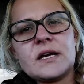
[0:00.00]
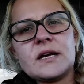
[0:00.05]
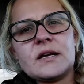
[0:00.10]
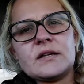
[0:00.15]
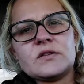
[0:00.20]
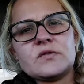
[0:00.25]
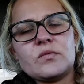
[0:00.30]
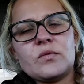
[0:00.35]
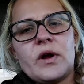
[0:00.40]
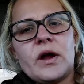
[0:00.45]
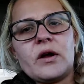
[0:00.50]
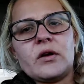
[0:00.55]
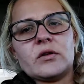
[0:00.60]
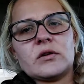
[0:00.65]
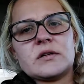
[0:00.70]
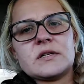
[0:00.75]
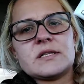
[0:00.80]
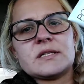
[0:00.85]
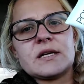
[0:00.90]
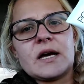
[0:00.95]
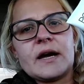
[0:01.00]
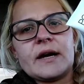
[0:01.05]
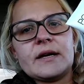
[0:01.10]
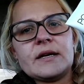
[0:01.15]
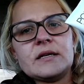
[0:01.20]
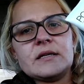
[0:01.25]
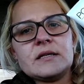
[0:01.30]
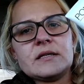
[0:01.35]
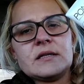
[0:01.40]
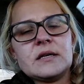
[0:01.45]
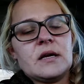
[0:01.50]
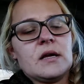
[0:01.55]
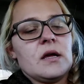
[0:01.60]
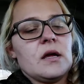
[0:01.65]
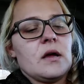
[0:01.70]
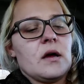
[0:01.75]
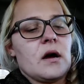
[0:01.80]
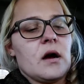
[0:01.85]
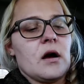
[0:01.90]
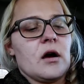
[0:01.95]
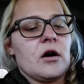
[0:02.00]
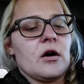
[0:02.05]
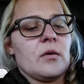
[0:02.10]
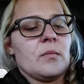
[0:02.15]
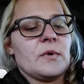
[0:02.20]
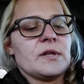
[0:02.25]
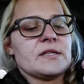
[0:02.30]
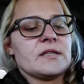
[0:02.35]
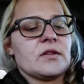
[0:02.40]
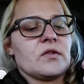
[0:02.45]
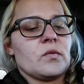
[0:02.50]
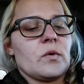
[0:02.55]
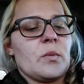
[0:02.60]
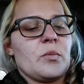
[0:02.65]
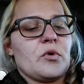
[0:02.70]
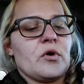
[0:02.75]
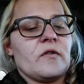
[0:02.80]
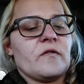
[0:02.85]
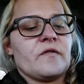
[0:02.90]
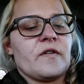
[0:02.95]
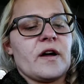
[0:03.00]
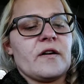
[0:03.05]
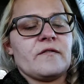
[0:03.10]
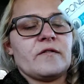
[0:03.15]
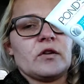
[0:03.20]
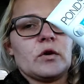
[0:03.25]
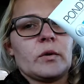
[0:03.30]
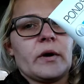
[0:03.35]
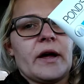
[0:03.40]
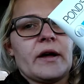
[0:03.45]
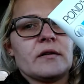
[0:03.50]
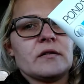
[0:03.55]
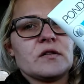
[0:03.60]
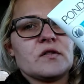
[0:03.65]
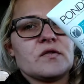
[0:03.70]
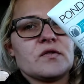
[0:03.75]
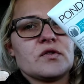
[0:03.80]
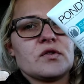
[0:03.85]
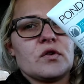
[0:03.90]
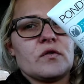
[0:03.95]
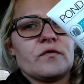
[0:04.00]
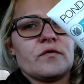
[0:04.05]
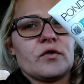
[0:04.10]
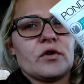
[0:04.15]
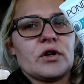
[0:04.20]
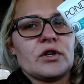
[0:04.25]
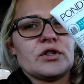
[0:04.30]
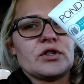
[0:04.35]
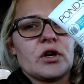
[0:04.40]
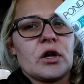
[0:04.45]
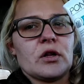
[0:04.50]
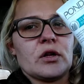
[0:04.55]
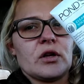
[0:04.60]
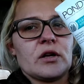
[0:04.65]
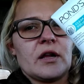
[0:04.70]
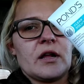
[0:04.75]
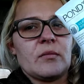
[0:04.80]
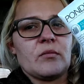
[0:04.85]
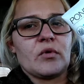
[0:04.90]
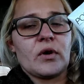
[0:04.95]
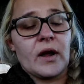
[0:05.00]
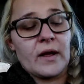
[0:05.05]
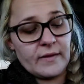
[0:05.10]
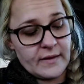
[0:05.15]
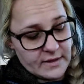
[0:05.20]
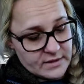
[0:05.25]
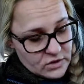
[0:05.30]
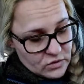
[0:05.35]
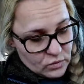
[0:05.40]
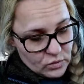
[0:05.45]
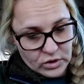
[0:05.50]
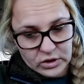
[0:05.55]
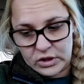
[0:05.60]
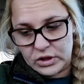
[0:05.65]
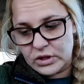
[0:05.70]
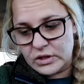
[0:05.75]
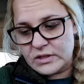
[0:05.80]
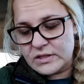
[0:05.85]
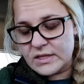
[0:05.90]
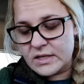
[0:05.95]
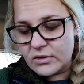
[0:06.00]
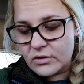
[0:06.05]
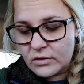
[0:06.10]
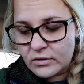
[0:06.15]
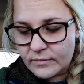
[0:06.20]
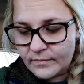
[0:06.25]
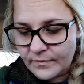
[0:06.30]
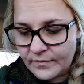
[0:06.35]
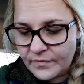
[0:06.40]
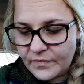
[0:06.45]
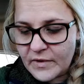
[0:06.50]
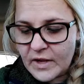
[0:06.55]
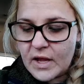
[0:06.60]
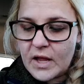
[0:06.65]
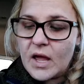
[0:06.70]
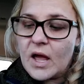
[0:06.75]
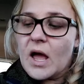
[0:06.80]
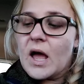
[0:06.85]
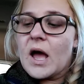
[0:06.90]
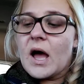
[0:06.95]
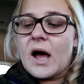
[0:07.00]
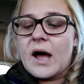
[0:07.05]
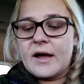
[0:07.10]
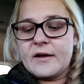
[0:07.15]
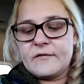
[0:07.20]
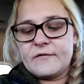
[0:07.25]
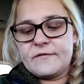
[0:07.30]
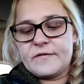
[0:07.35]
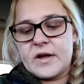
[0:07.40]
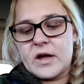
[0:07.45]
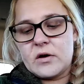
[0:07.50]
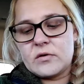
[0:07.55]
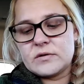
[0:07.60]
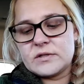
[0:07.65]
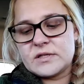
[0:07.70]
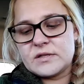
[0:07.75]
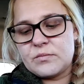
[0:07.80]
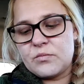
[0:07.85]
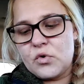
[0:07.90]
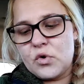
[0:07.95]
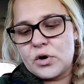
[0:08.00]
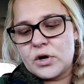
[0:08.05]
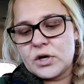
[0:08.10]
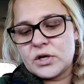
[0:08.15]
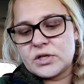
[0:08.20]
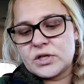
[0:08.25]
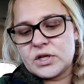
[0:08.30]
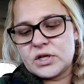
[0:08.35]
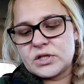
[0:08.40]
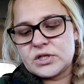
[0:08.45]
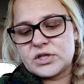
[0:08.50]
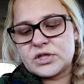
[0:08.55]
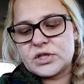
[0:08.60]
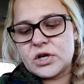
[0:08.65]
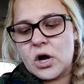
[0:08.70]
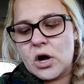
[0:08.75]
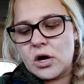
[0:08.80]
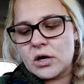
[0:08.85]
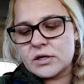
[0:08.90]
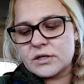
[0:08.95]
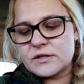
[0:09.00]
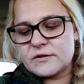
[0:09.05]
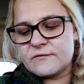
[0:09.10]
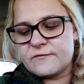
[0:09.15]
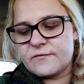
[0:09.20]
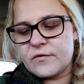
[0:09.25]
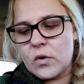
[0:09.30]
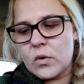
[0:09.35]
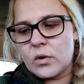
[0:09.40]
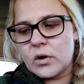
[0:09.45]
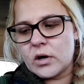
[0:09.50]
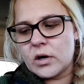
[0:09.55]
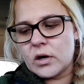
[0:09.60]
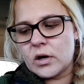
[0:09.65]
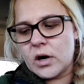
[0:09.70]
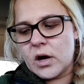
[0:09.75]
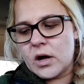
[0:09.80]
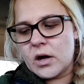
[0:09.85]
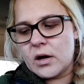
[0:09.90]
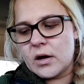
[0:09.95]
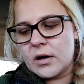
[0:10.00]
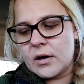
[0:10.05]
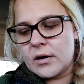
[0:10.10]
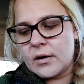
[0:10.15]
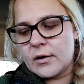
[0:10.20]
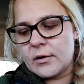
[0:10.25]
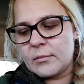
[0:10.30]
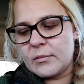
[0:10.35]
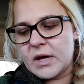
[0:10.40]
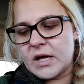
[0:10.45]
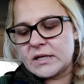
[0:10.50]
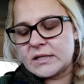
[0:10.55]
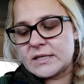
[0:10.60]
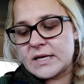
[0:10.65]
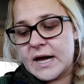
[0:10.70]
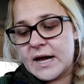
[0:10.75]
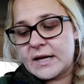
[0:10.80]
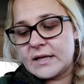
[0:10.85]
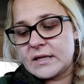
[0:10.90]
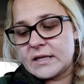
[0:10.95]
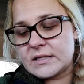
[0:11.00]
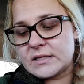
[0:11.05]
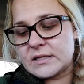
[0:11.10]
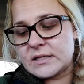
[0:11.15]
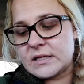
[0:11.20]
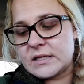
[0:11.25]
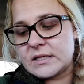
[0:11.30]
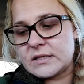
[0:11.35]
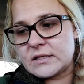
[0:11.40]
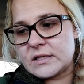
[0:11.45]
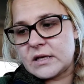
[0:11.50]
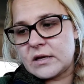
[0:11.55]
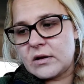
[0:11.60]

like it's regular size. Um, it's a 3.5 flu ounce, so for a dollar name brand, that's a really good deal. I found some more socks for um, dad. This is